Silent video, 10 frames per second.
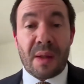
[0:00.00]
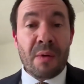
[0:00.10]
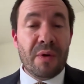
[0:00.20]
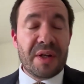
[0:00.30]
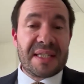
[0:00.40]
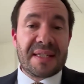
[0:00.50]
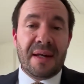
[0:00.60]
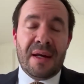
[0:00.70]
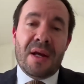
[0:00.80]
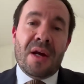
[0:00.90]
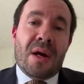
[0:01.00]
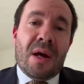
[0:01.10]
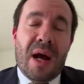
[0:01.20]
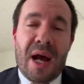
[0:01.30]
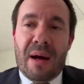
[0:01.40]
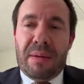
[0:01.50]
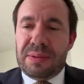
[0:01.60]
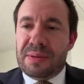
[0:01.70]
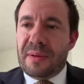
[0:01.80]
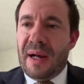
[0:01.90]
was uh,
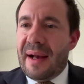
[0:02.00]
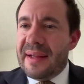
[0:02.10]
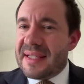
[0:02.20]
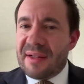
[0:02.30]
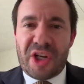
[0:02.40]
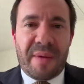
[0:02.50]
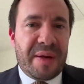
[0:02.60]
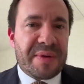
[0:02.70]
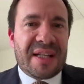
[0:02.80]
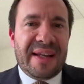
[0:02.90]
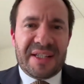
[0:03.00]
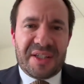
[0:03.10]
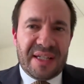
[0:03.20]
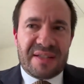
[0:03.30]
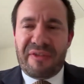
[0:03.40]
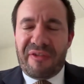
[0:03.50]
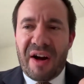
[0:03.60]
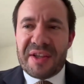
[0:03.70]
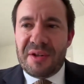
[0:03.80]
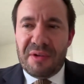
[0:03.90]
and still Germany was clinging to this for
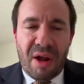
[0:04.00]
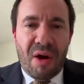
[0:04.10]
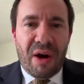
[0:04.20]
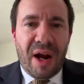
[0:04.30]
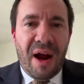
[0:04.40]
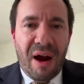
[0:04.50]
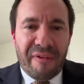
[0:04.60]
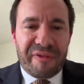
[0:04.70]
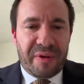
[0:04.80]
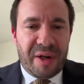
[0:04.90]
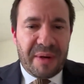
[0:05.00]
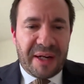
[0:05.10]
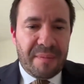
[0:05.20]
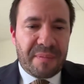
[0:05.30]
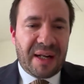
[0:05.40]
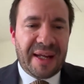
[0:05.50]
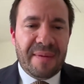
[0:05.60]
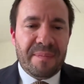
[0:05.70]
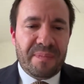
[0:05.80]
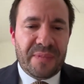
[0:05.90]
far too long after it had become
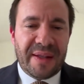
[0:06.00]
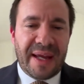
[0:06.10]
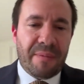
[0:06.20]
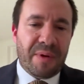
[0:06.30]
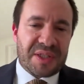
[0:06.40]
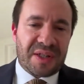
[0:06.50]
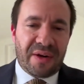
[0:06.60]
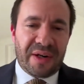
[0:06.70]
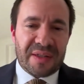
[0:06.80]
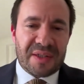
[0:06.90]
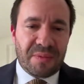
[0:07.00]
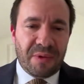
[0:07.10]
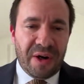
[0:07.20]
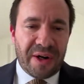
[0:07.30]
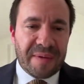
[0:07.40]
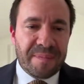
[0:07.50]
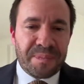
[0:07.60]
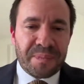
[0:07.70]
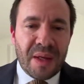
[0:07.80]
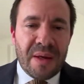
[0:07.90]
clear that that wasn't going to work.
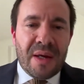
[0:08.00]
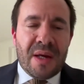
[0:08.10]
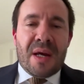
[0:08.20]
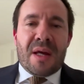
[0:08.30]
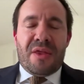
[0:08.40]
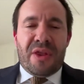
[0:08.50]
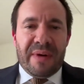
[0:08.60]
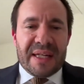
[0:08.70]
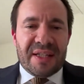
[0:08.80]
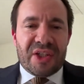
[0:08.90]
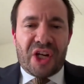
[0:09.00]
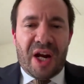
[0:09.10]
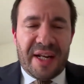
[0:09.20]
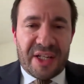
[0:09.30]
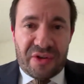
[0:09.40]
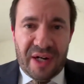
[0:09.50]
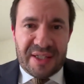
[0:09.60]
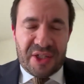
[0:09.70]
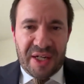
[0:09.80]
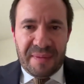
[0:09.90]
The recent China
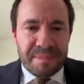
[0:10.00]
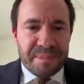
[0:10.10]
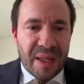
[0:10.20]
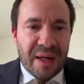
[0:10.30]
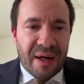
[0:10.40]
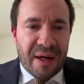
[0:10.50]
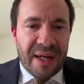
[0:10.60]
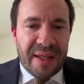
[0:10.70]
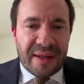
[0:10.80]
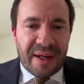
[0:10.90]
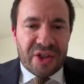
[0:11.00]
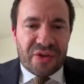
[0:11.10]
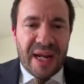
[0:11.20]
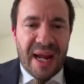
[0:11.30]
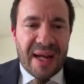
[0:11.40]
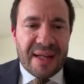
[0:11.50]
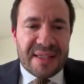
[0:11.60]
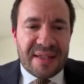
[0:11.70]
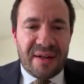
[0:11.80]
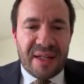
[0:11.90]
strategy Uh, in the country
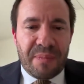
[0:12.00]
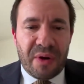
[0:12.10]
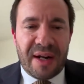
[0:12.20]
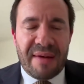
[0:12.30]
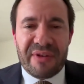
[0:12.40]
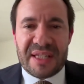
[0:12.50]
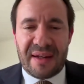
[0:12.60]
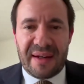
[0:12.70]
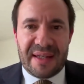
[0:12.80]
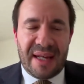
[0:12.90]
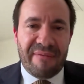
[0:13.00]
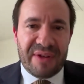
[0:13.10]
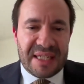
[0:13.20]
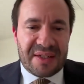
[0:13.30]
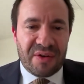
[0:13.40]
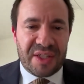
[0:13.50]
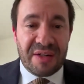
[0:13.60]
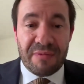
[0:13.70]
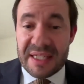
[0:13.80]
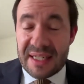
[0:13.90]
has certainly put an emphasis, emphasis on
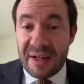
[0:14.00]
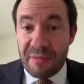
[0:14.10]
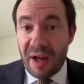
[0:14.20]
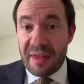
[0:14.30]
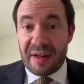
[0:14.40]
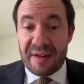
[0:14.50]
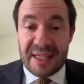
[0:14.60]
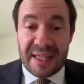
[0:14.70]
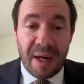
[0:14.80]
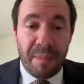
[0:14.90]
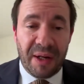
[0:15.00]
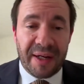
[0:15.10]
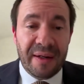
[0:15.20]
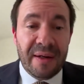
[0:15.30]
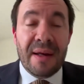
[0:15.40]
de-risking rather than decoupling,